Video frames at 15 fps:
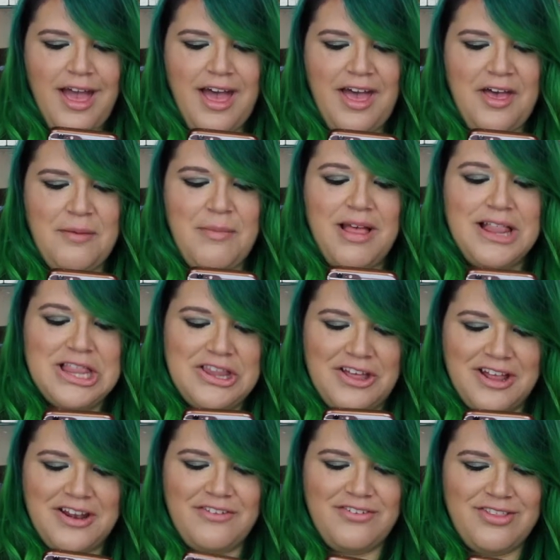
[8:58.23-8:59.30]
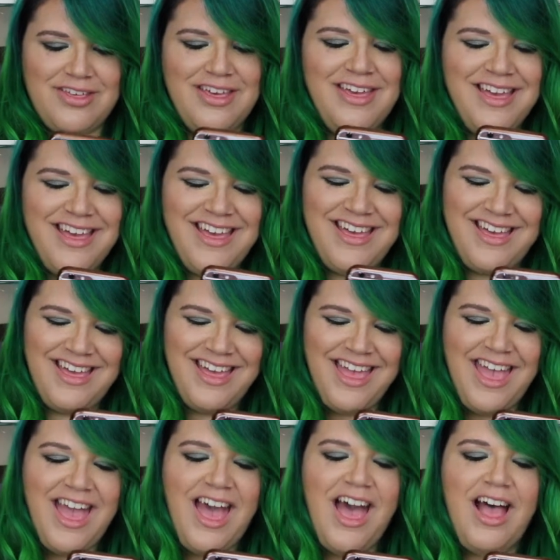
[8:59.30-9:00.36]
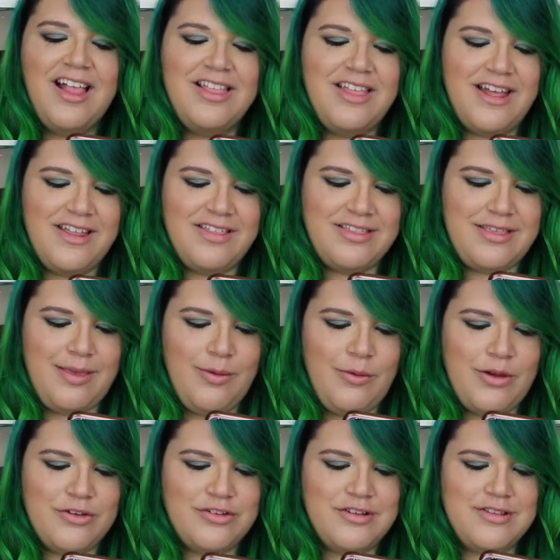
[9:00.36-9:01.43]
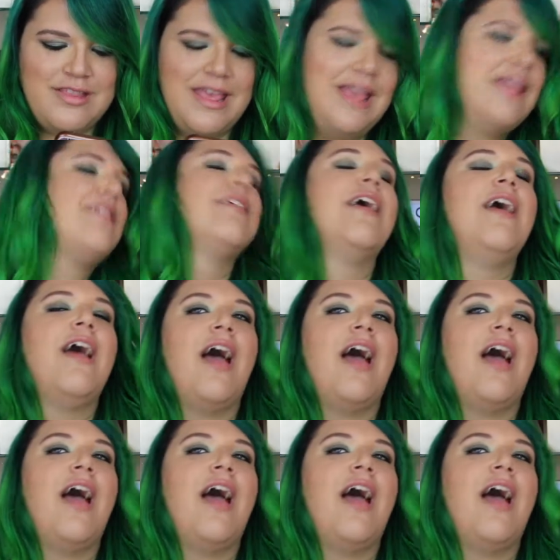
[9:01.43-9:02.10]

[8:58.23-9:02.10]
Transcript: A lot of the same questions is,